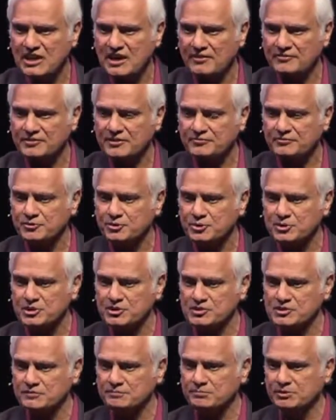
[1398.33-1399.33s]
after a few
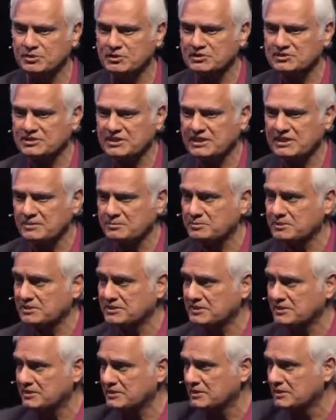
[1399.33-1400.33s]
years of Burl Cain
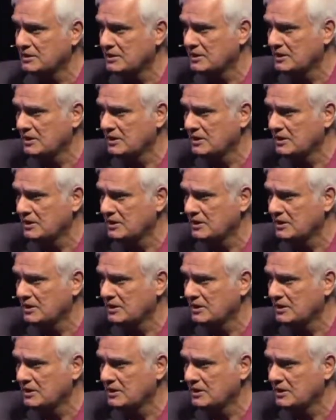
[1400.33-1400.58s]
being there.